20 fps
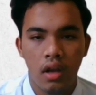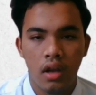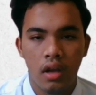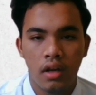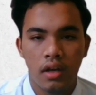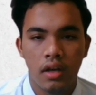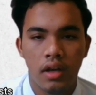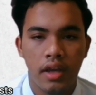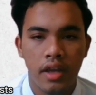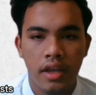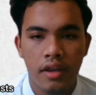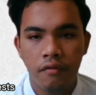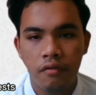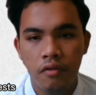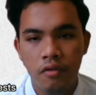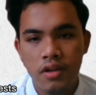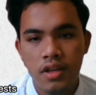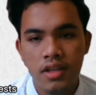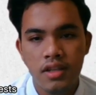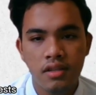The
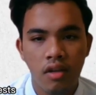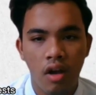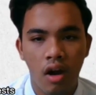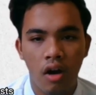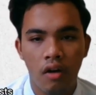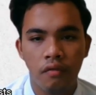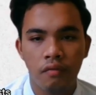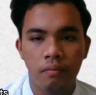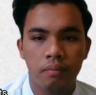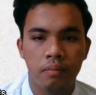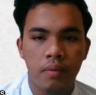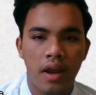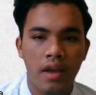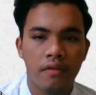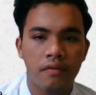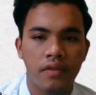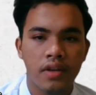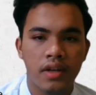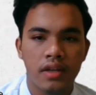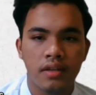influence of
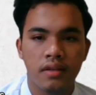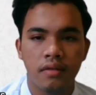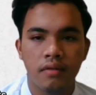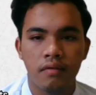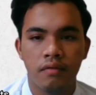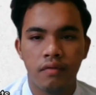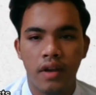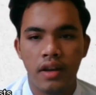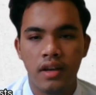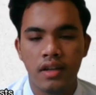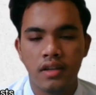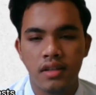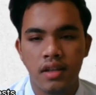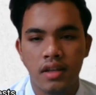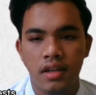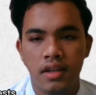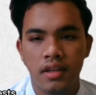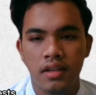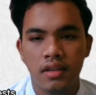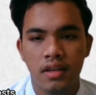private
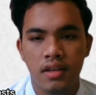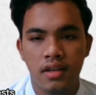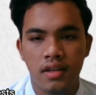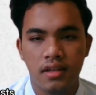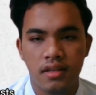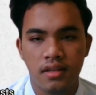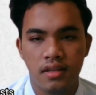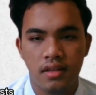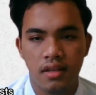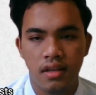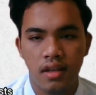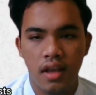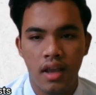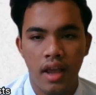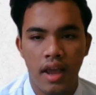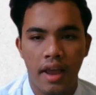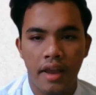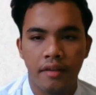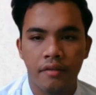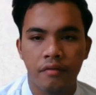financial interests
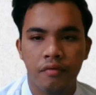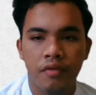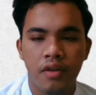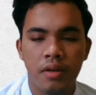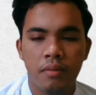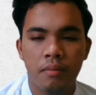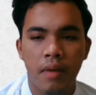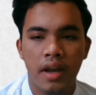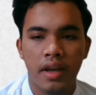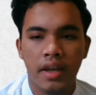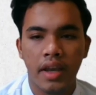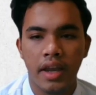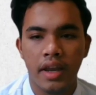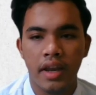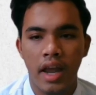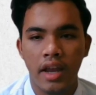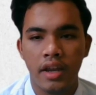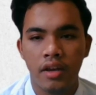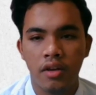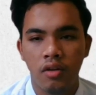and free
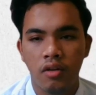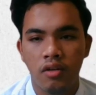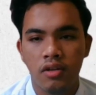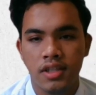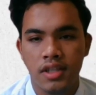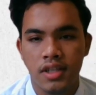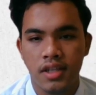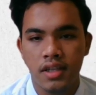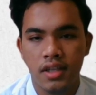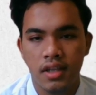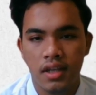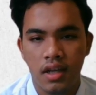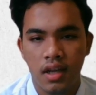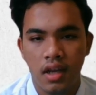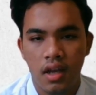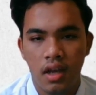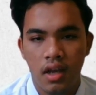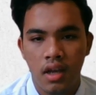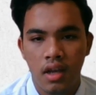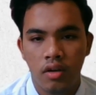market ideology
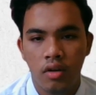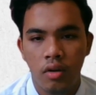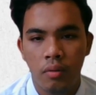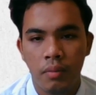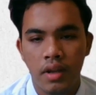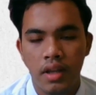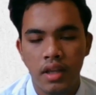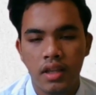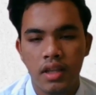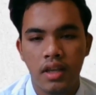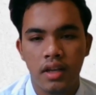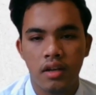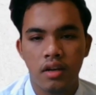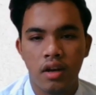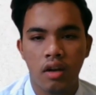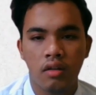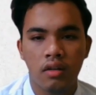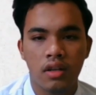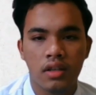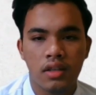dominated
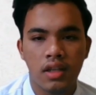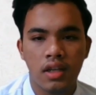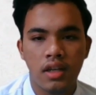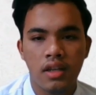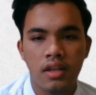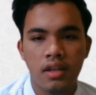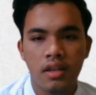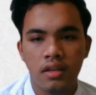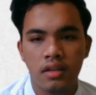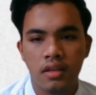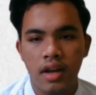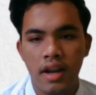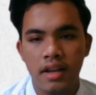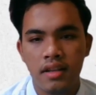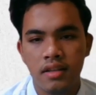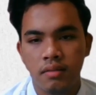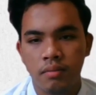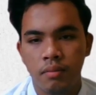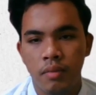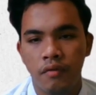regulatory
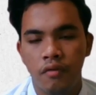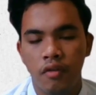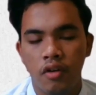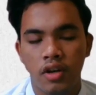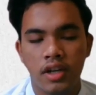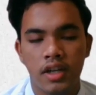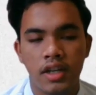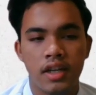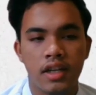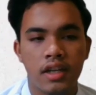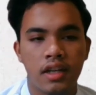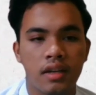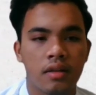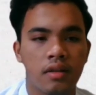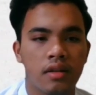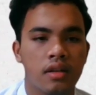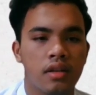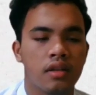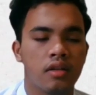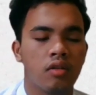trends before the
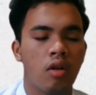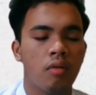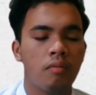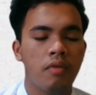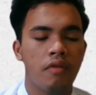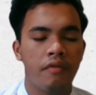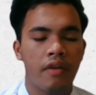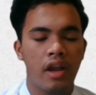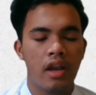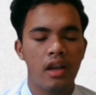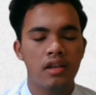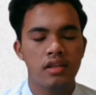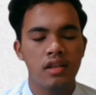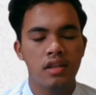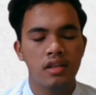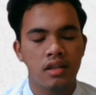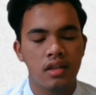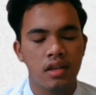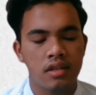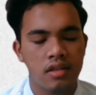global
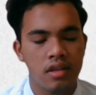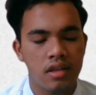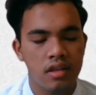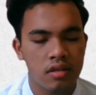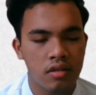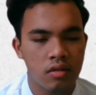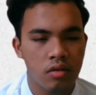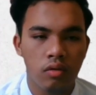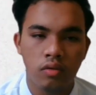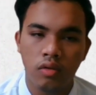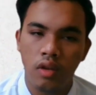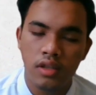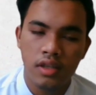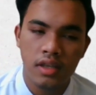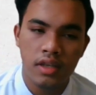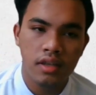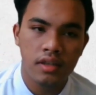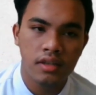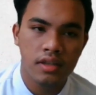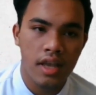financial crisis
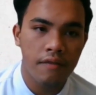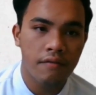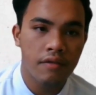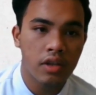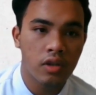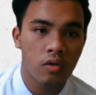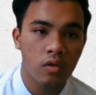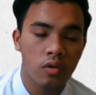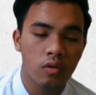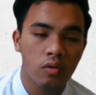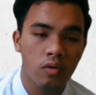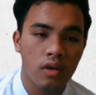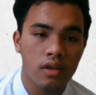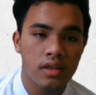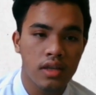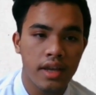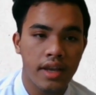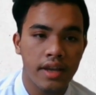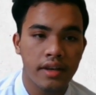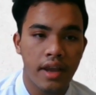2007 to
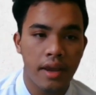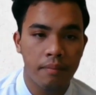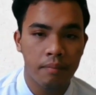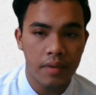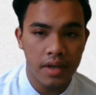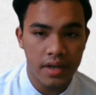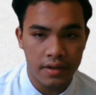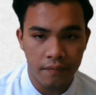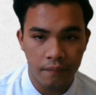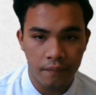2008 happened.